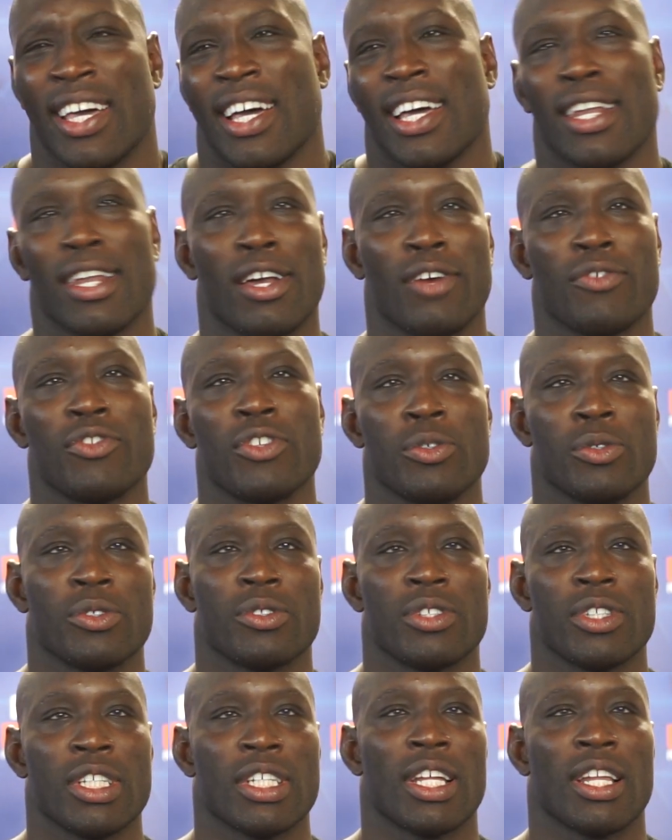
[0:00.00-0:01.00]
I love the
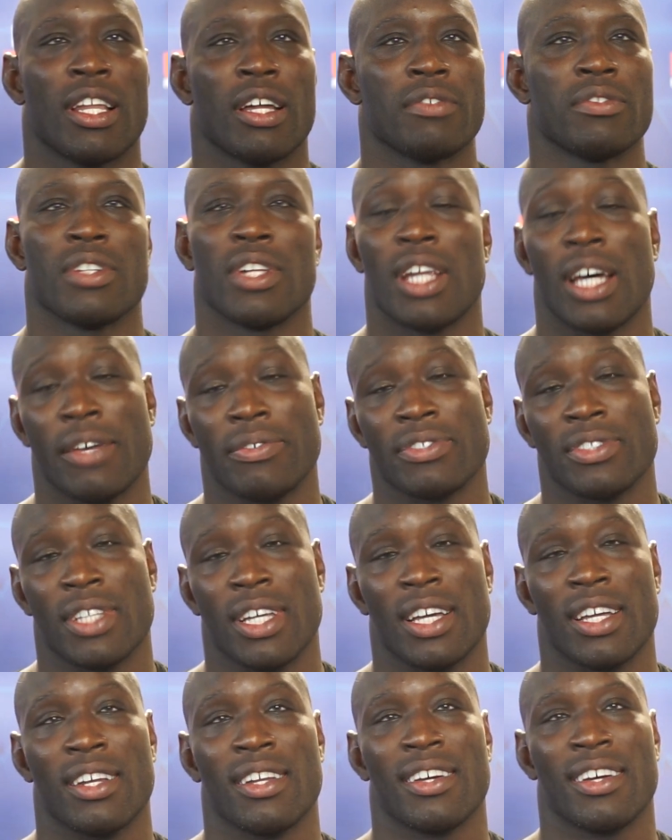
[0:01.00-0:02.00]
routine. I love the
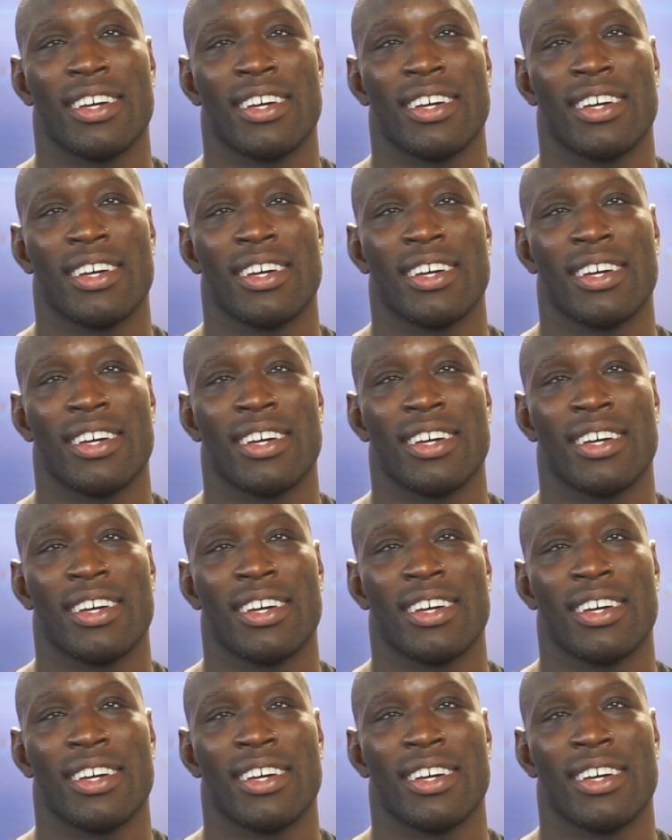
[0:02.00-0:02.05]
lifestyle.